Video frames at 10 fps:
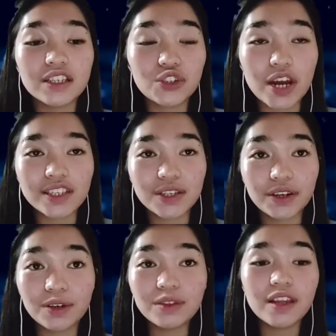The dress
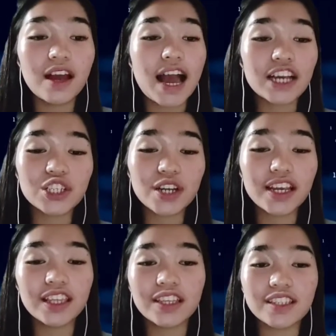code,
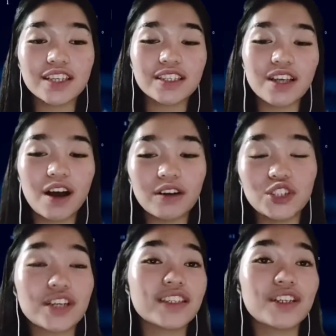actually this is
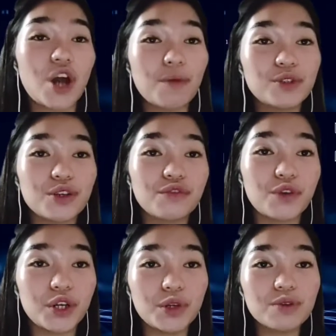just an option
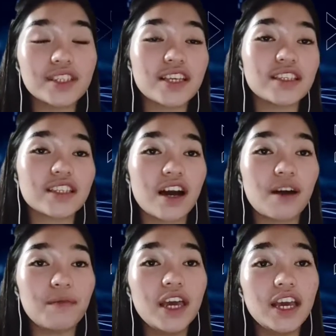for you since
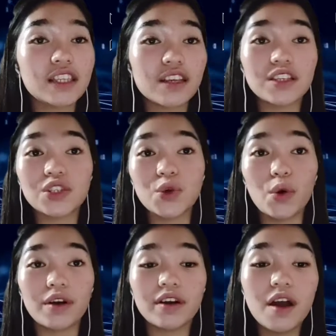it is
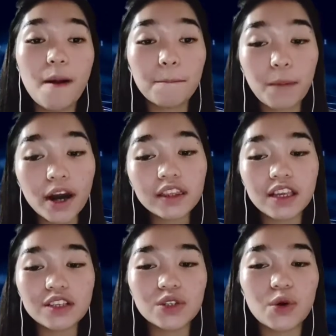your
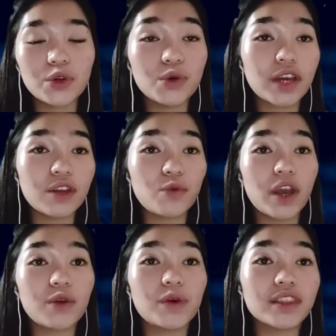party, so you can
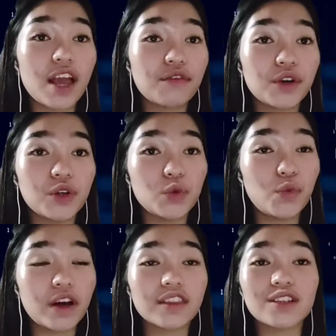wear whatever you
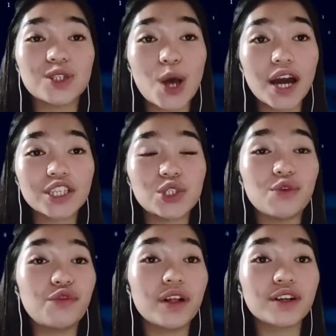want as long as
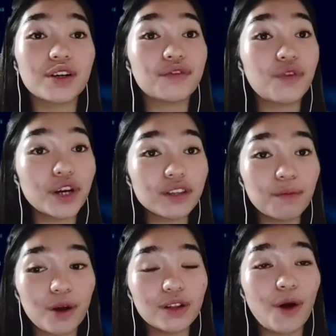you feel
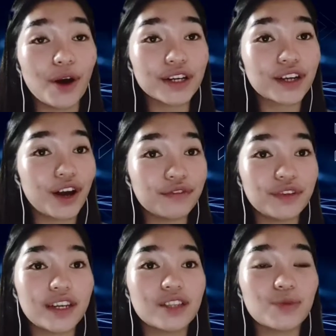comfortable or
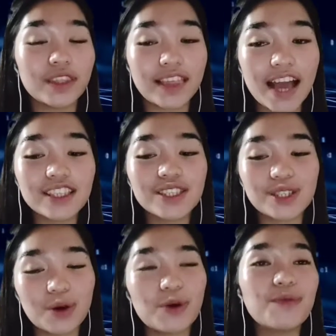confident with that,
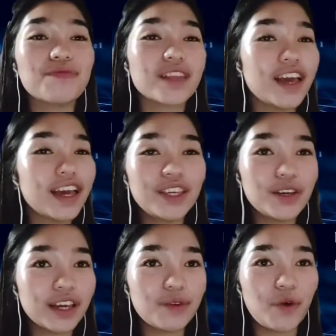so
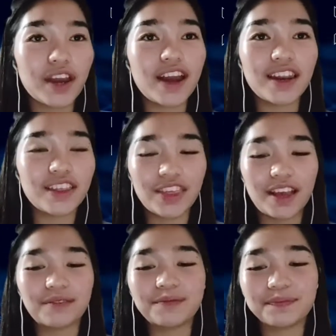you can wear anything.